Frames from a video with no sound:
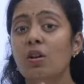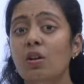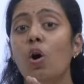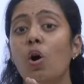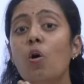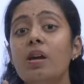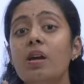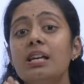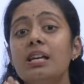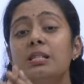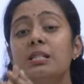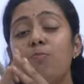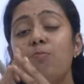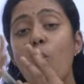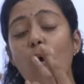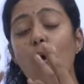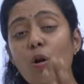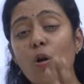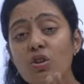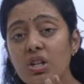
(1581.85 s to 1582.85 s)
Okay?
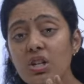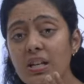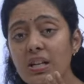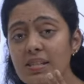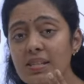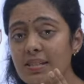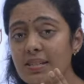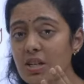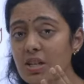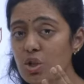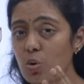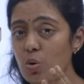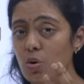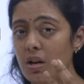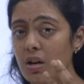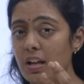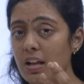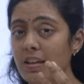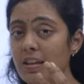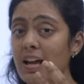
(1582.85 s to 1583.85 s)
Sporogenous tissue is a
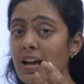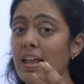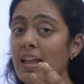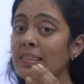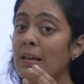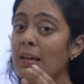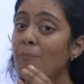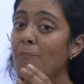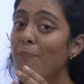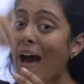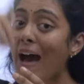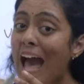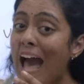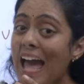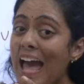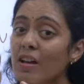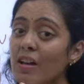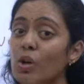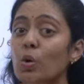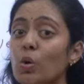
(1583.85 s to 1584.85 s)
bag. And the bag
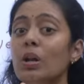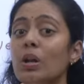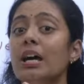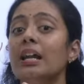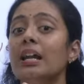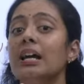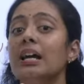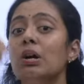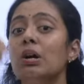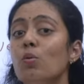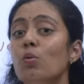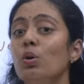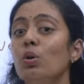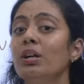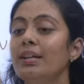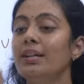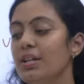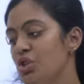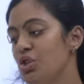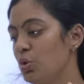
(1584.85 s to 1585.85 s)
is a
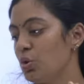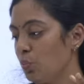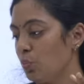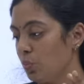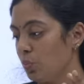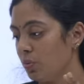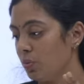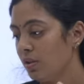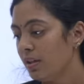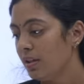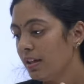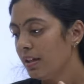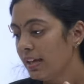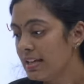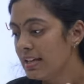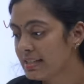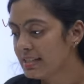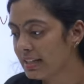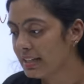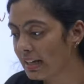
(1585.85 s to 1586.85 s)
tissue.
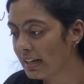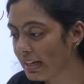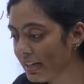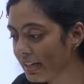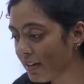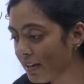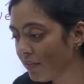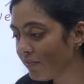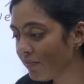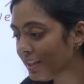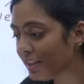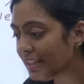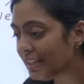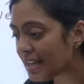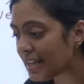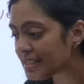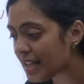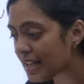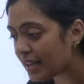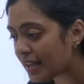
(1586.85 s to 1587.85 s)
Is it clear? Vidya
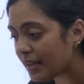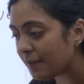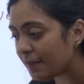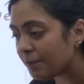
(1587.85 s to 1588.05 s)
Sagar?